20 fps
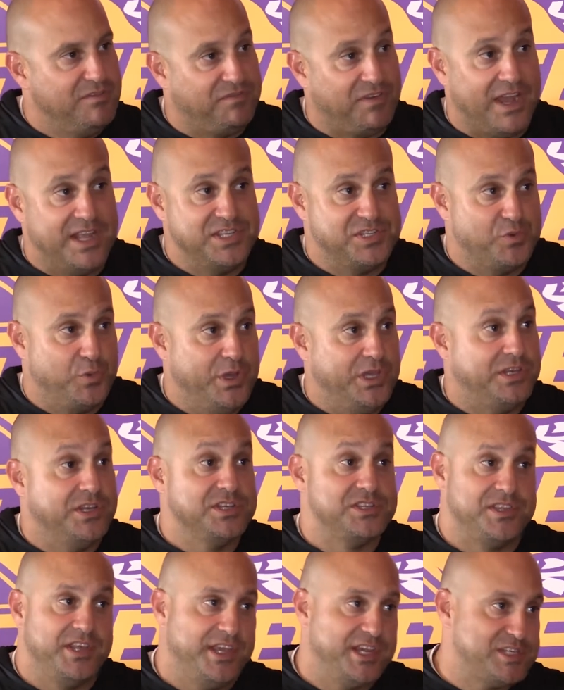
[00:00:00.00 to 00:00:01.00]
finds a
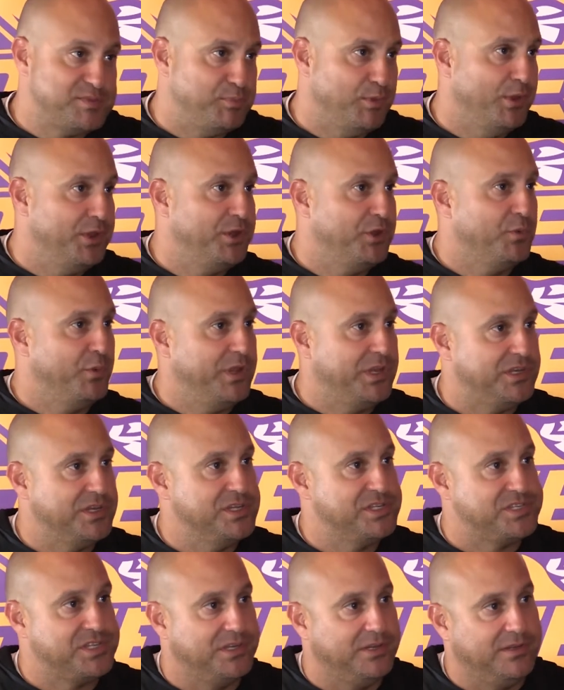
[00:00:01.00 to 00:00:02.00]
weakness, they exploit your
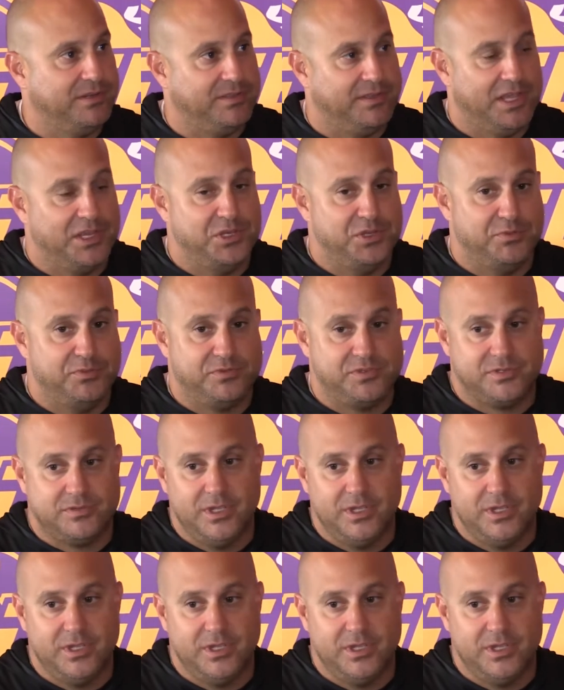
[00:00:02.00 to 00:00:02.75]
weakness, and then you